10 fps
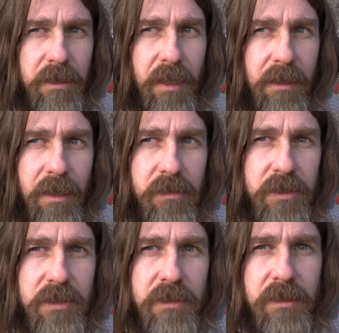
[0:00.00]
then they'll
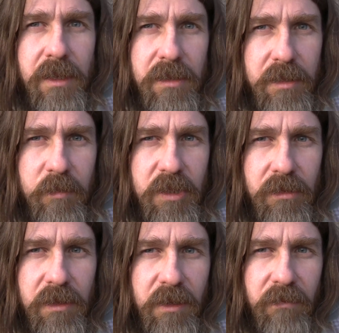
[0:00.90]
just custom
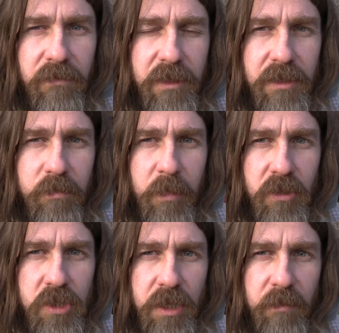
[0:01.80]
screen and
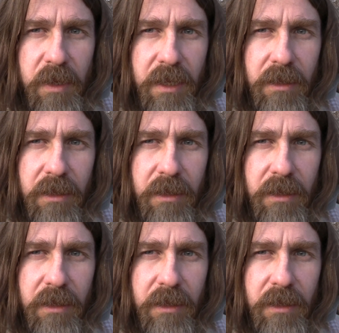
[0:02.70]
bullshit and make